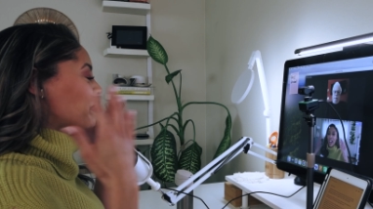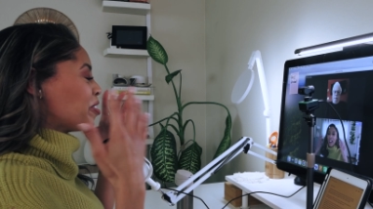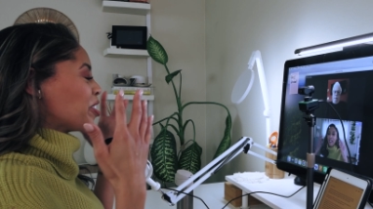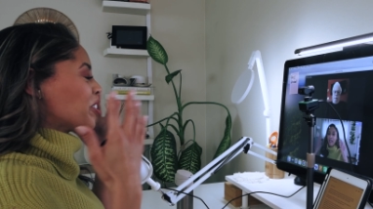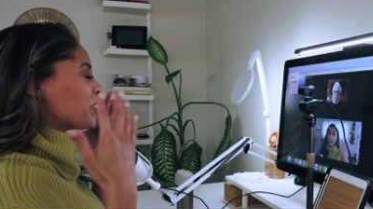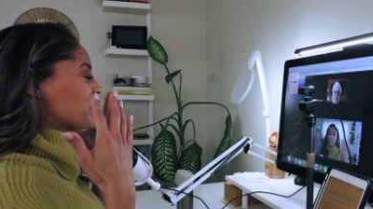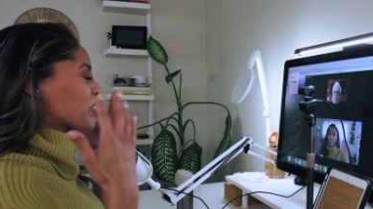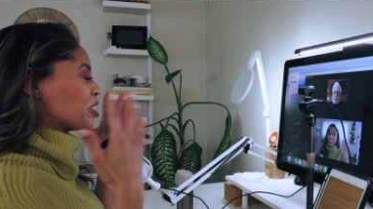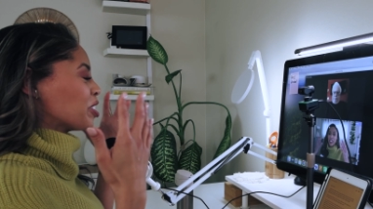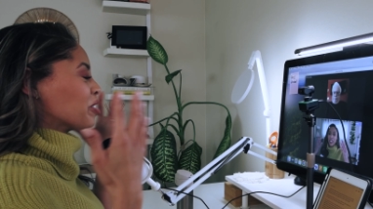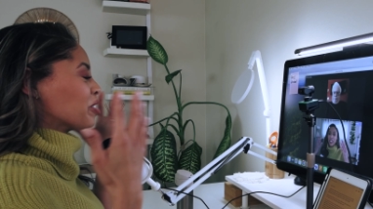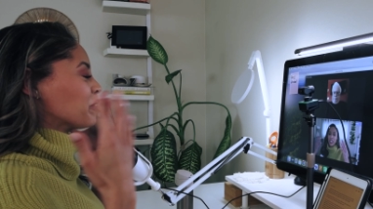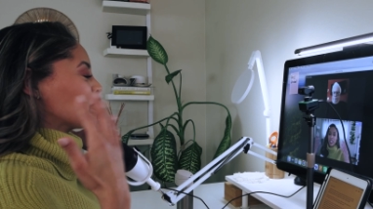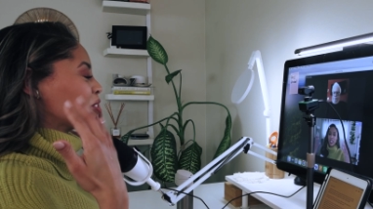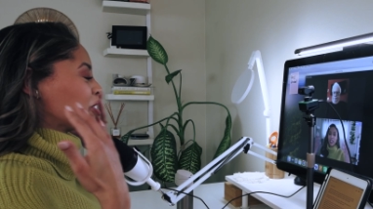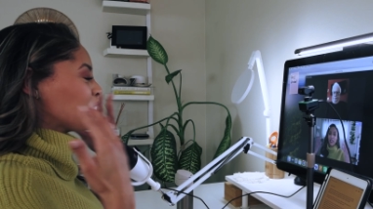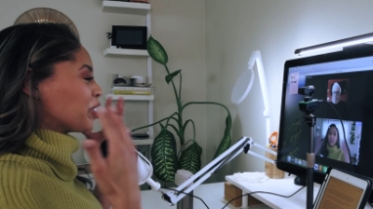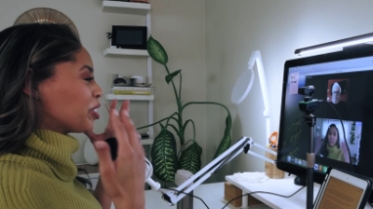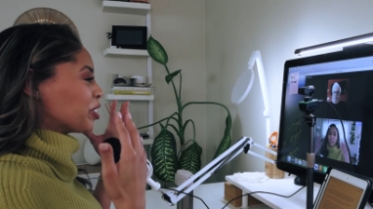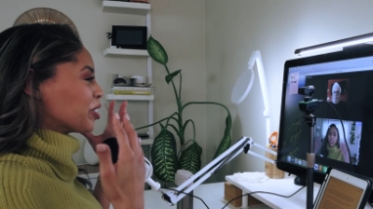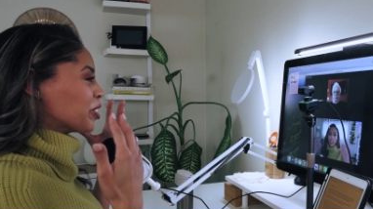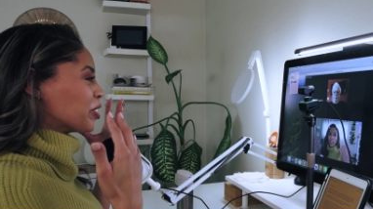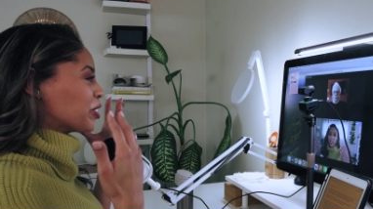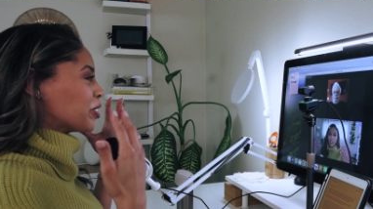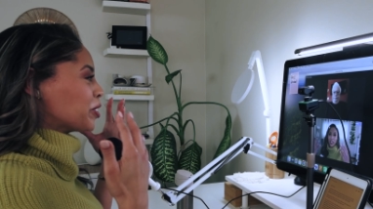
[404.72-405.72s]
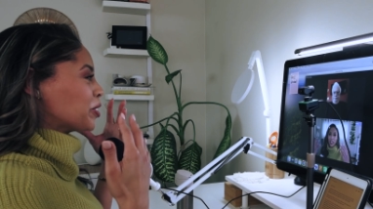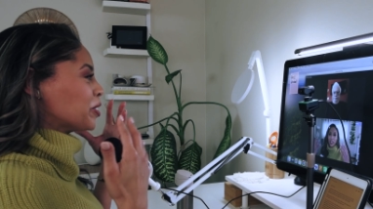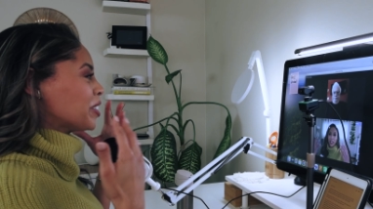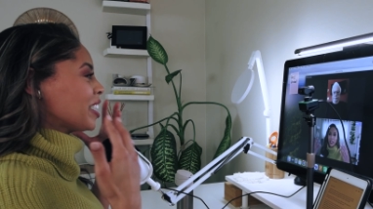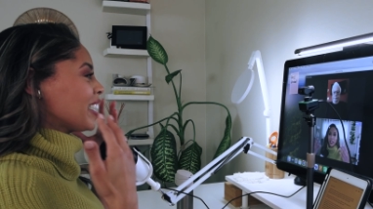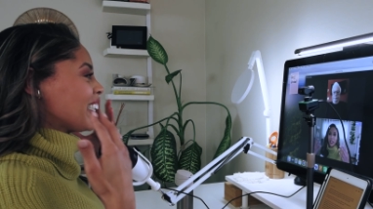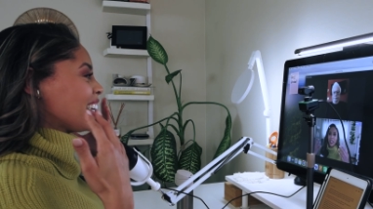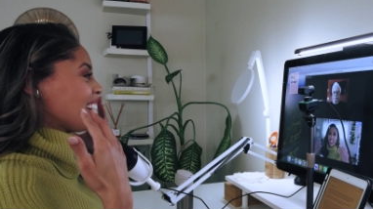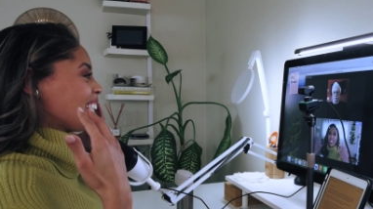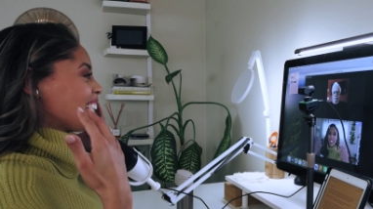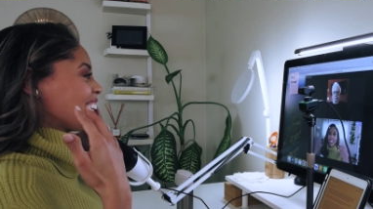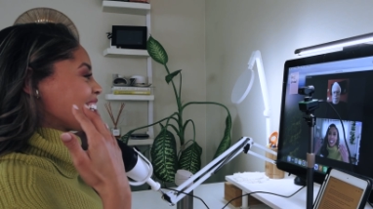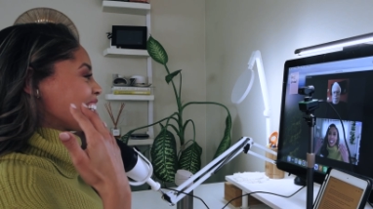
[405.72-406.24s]
vision of you,
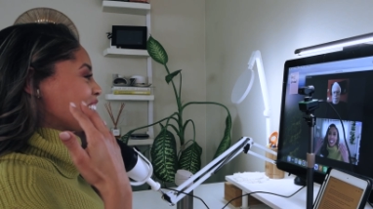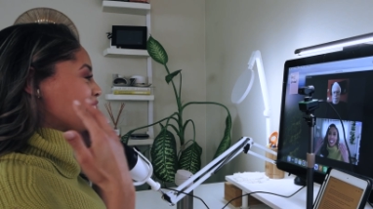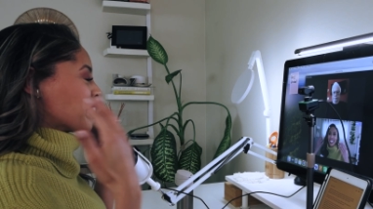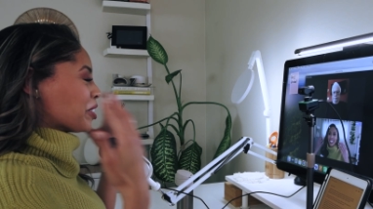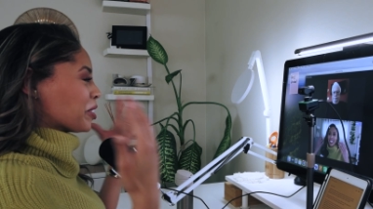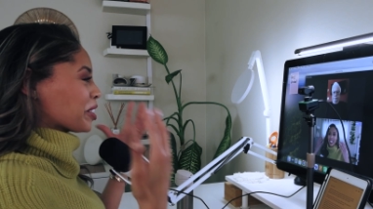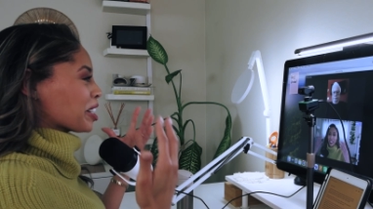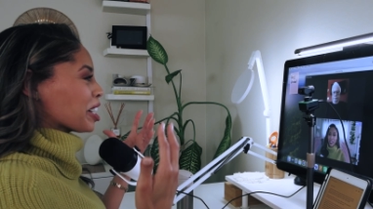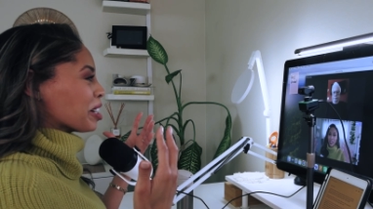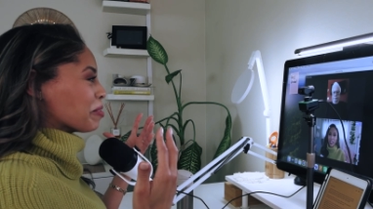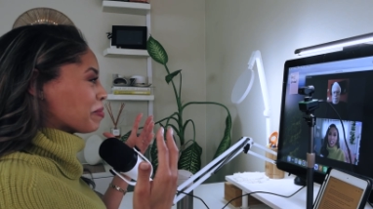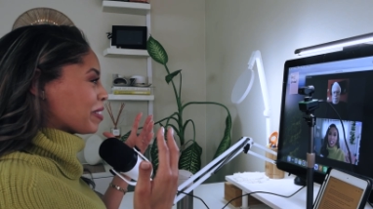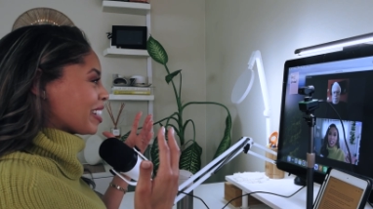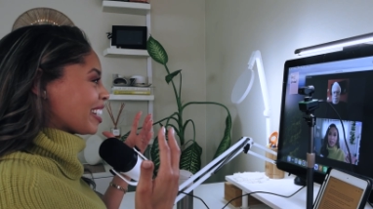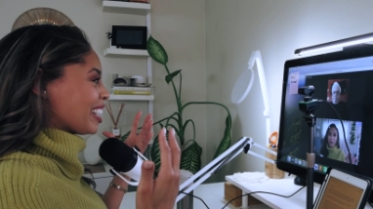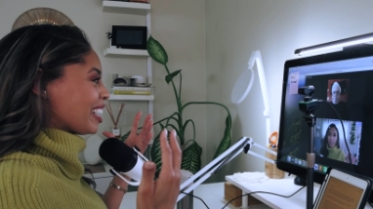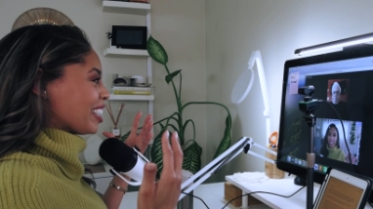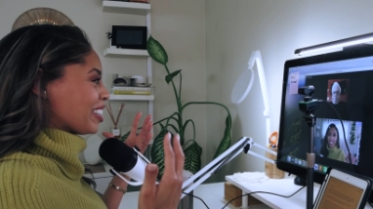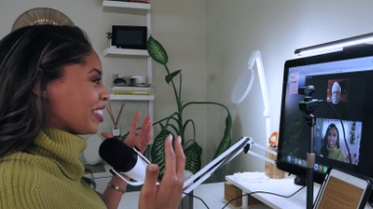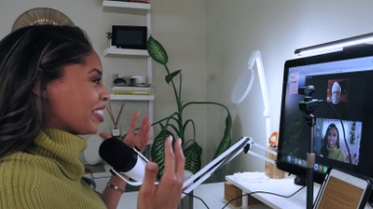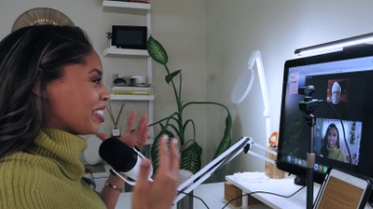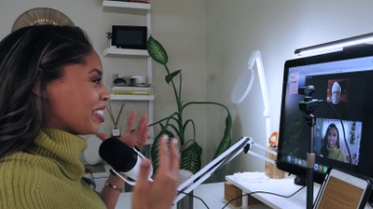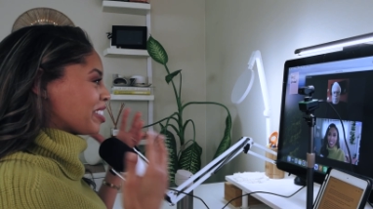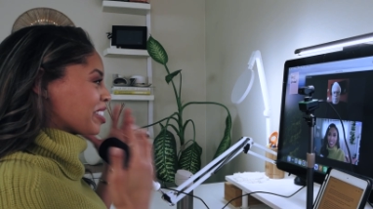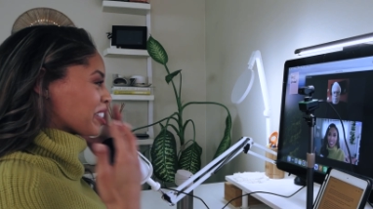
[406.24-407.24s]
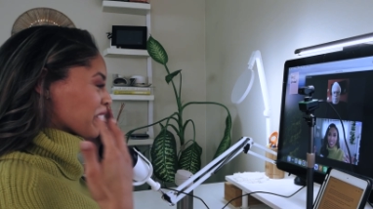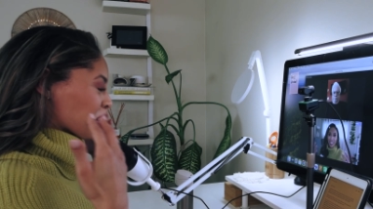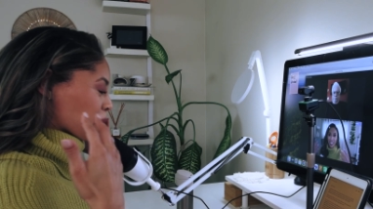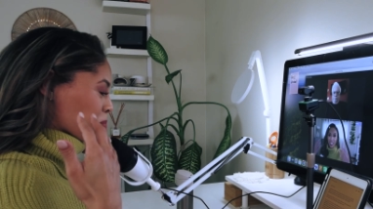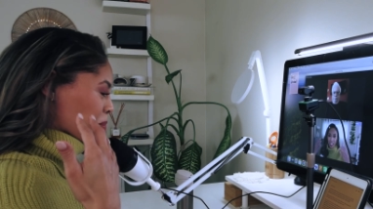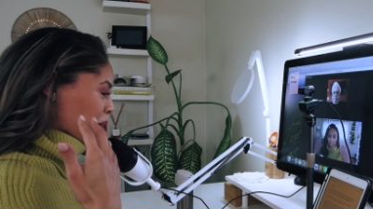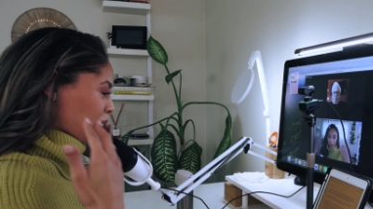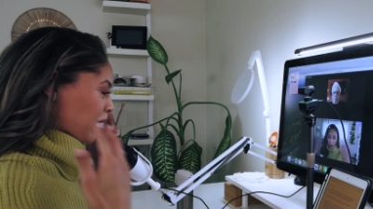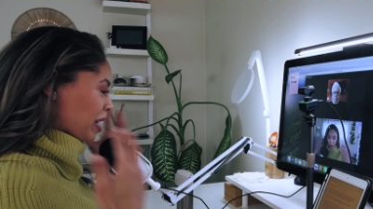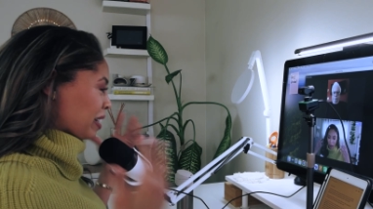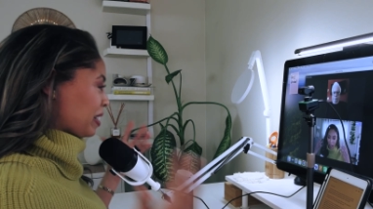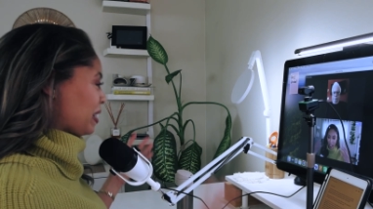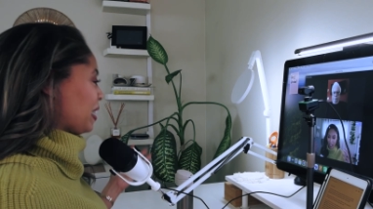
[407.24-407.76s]
coming here and just
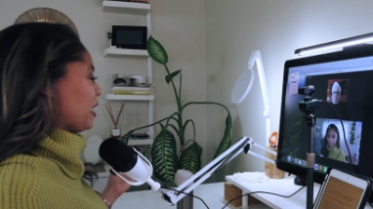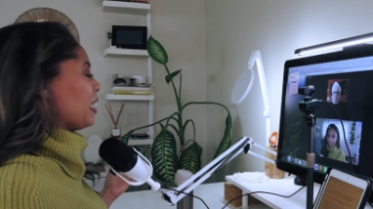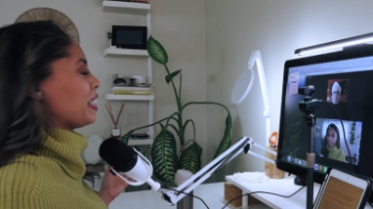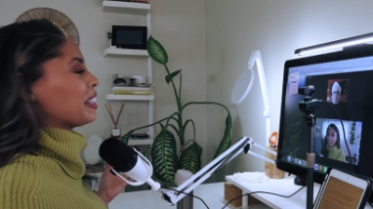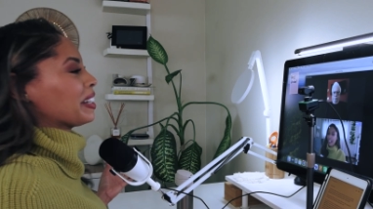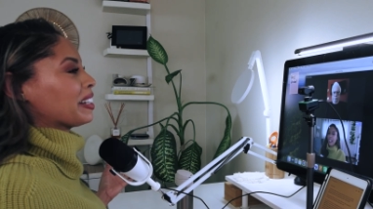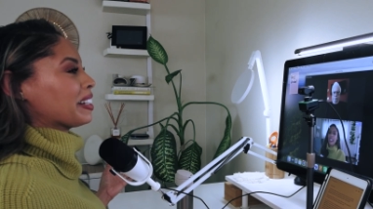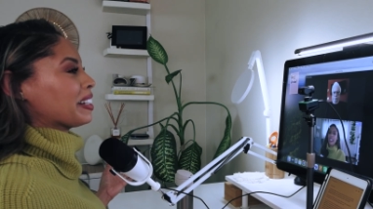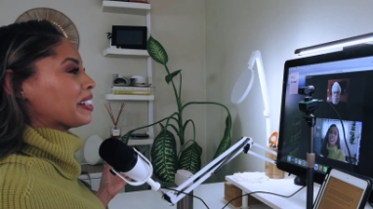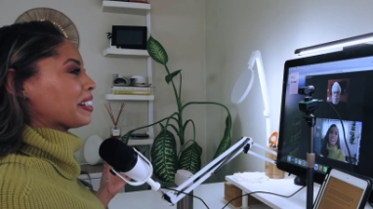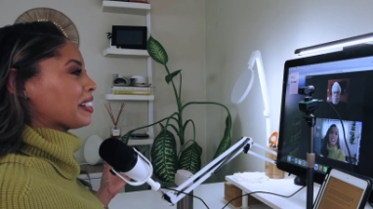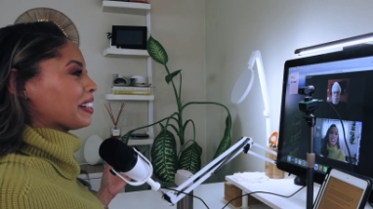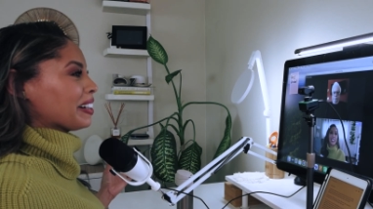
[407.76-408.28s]
being like,